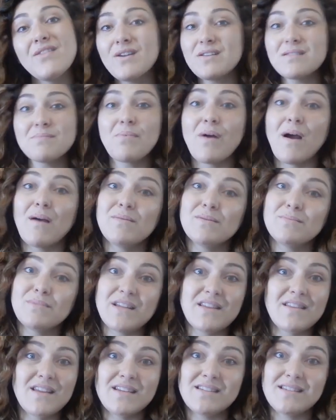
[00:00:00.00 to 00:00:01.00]
there's probably
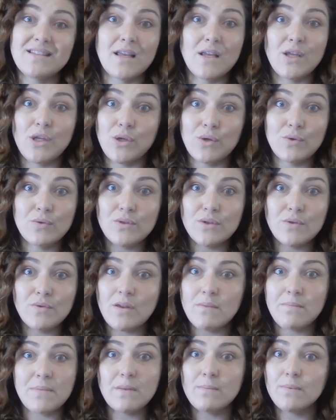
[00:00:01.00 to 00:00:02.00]
things that you do
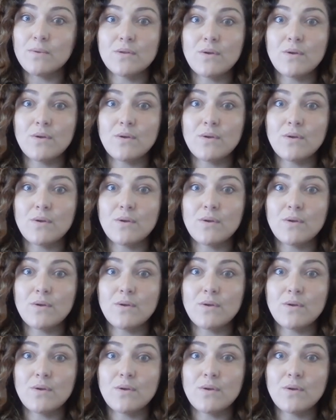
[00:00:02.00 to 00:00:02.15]
that people